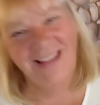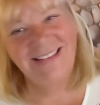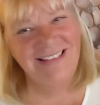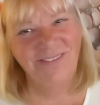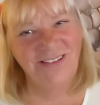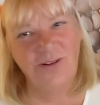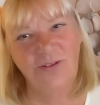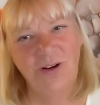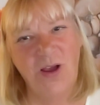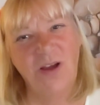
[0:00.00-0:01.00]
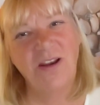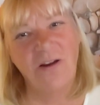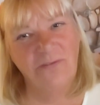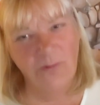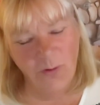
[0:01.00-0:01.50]
Let's see what's going on
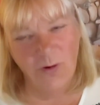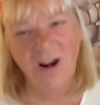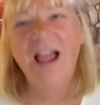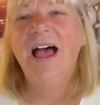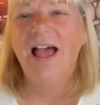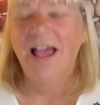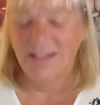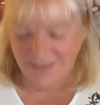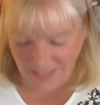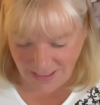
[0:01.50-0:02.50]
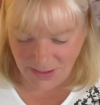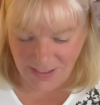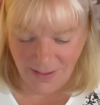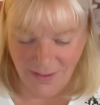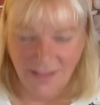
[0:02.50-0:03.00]
for
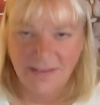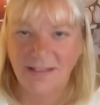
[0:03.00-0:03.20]
Sagittarius.